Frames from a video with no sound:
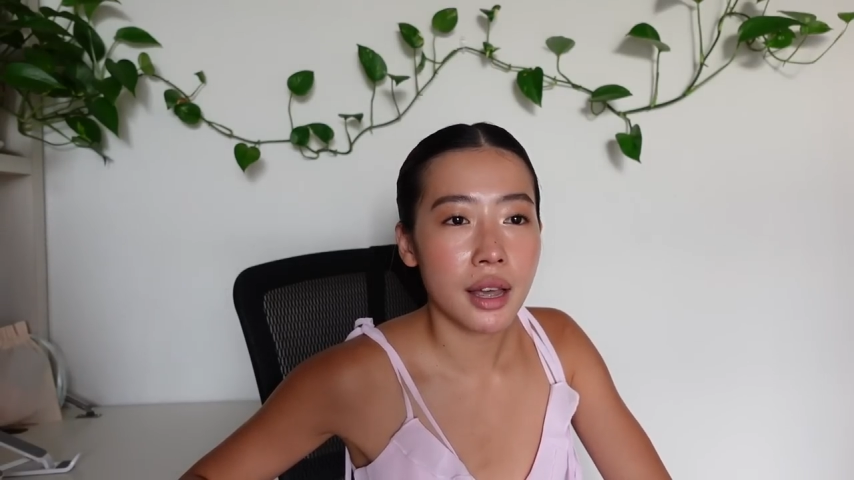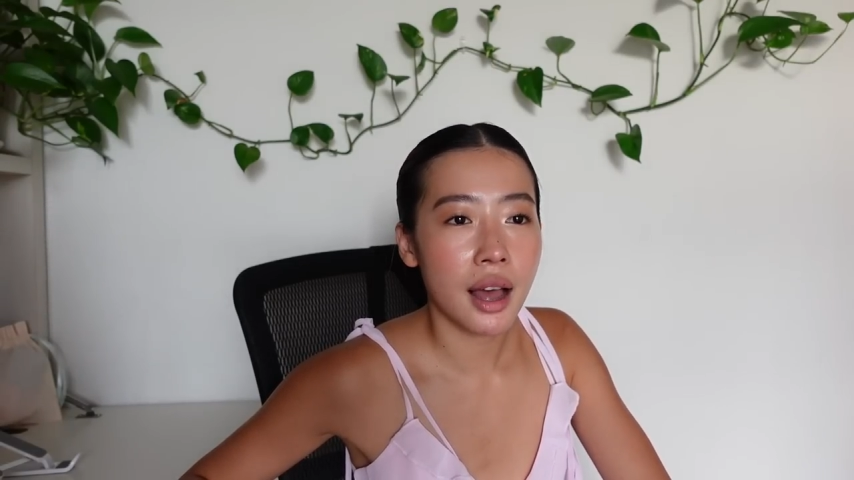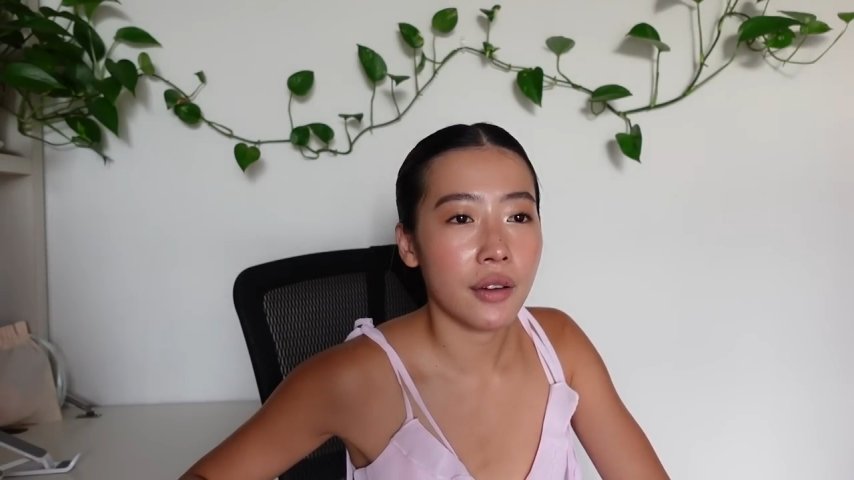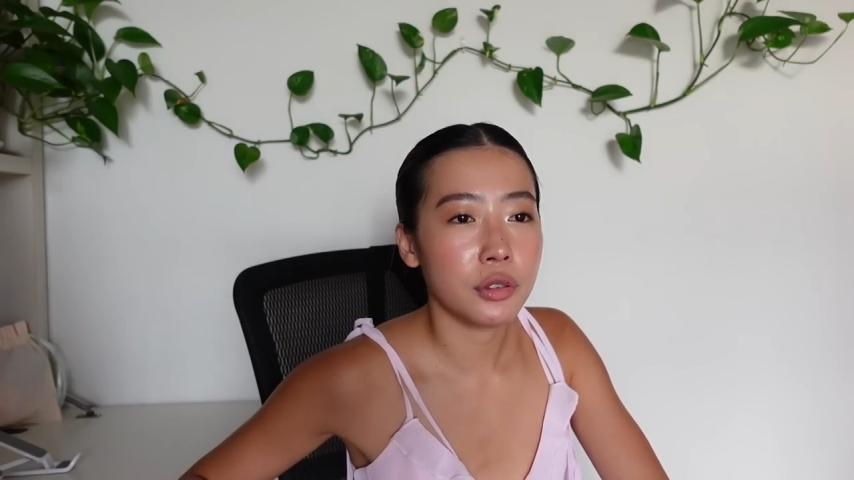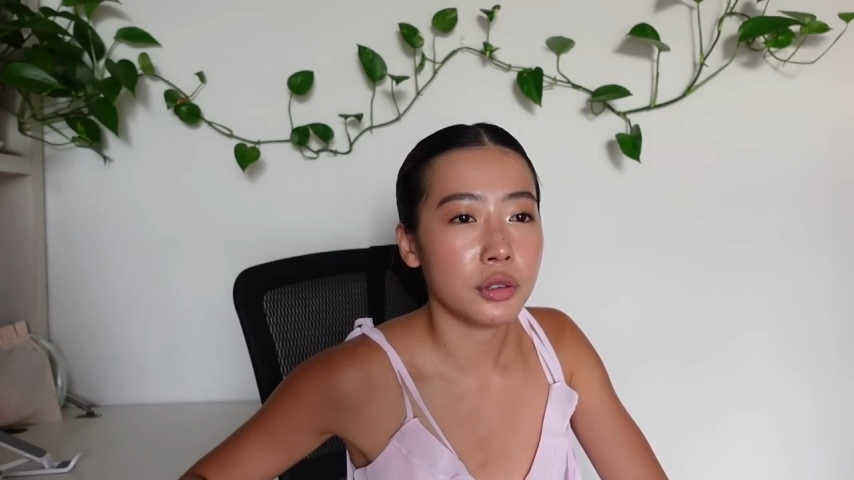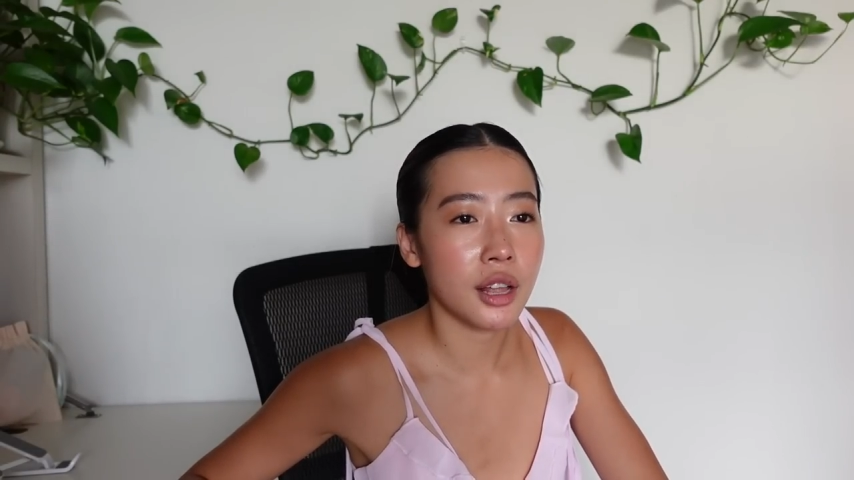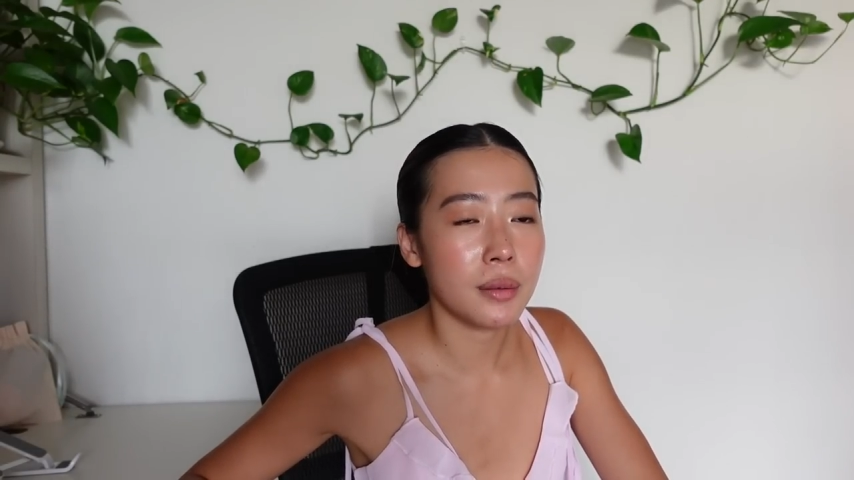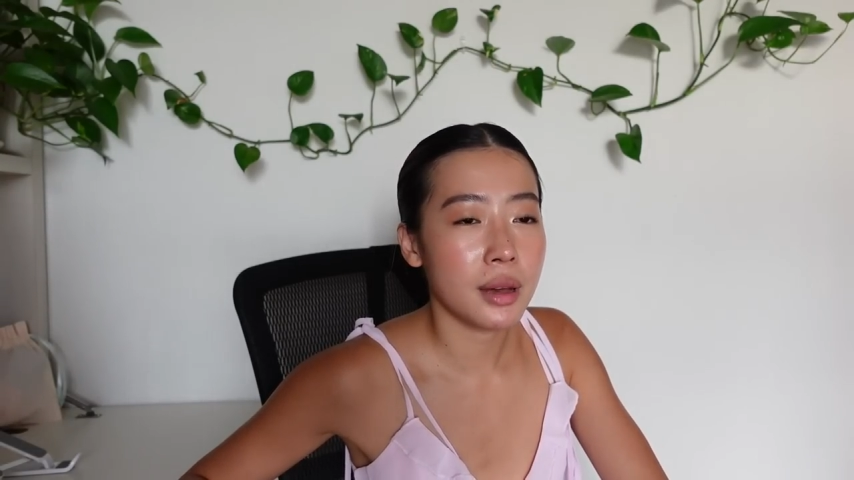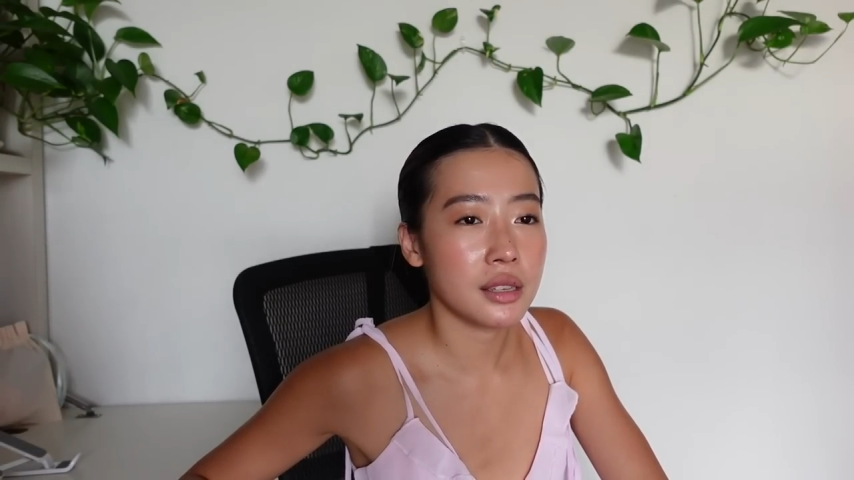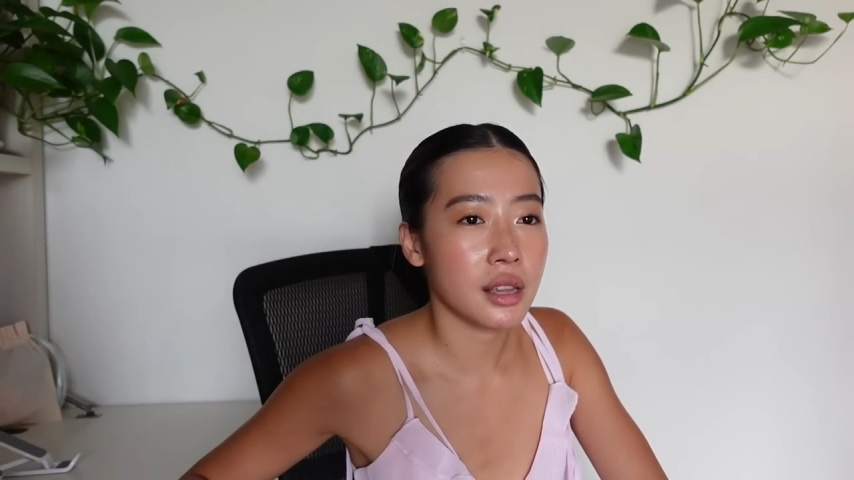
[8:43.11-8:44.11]
have to tell
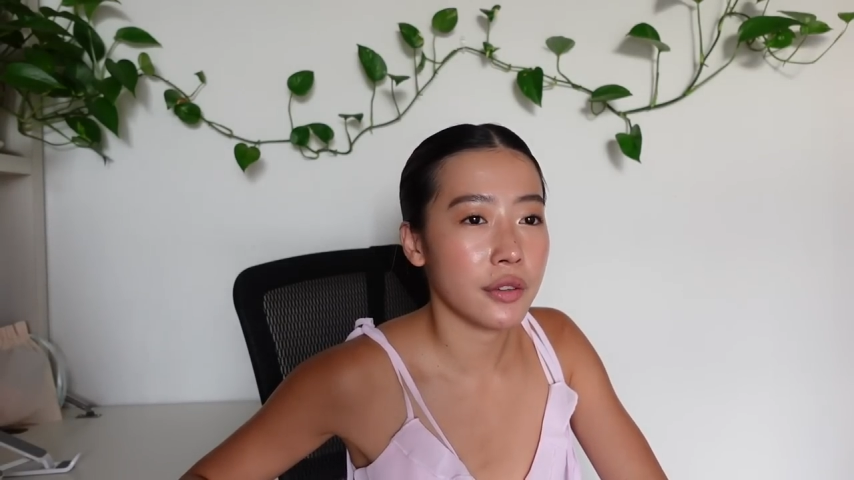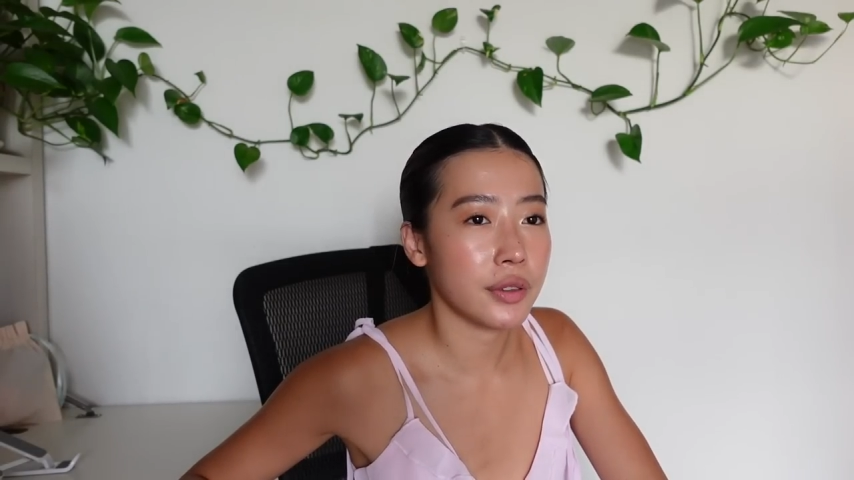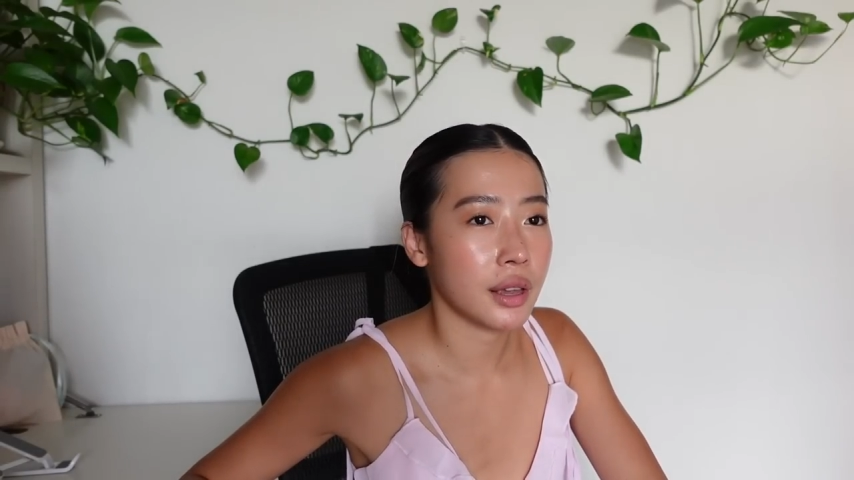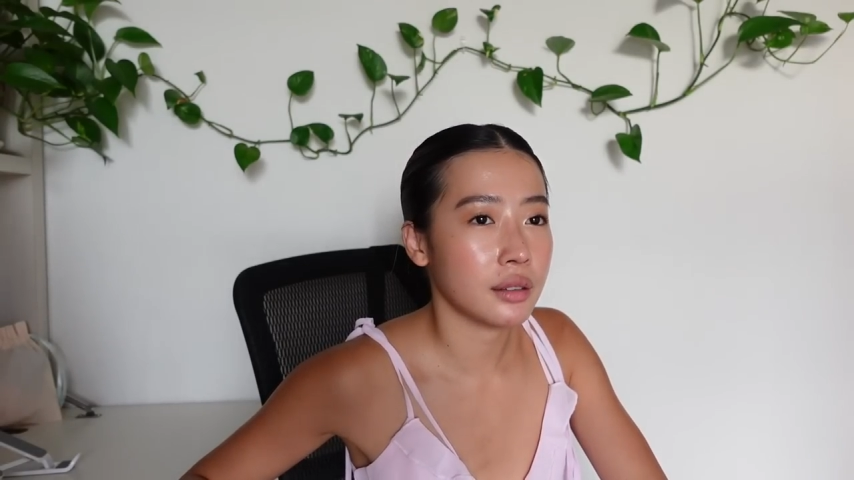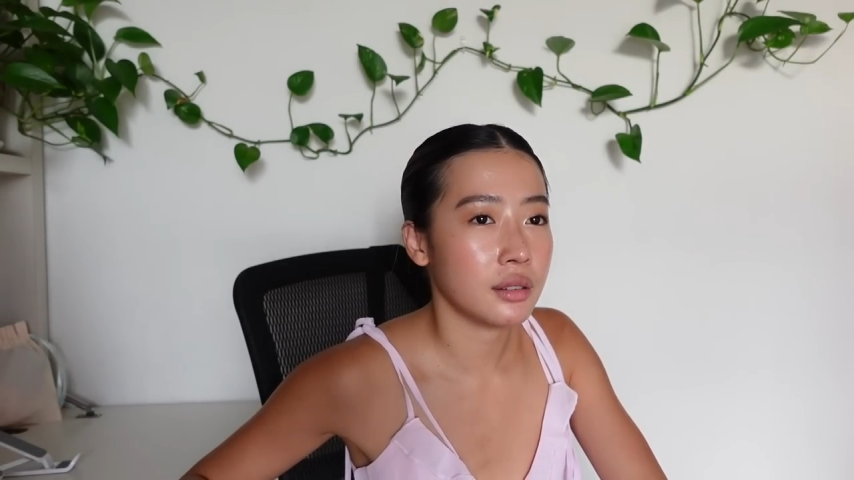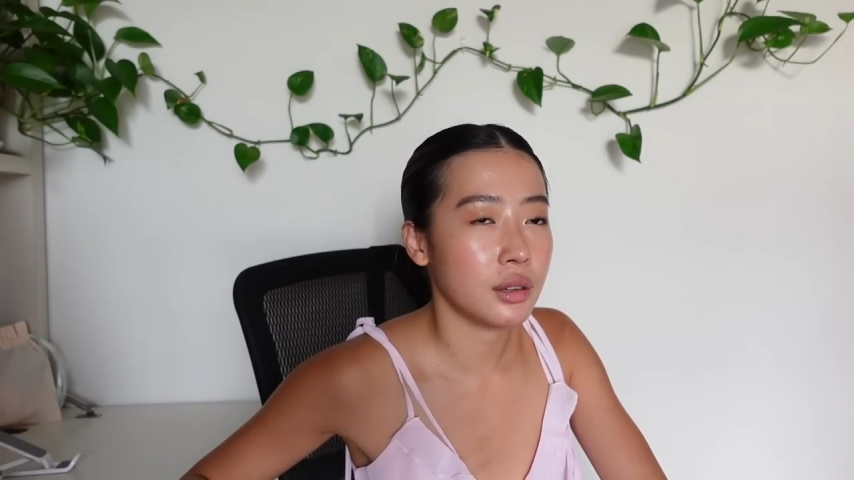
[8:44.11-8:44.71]
myself that,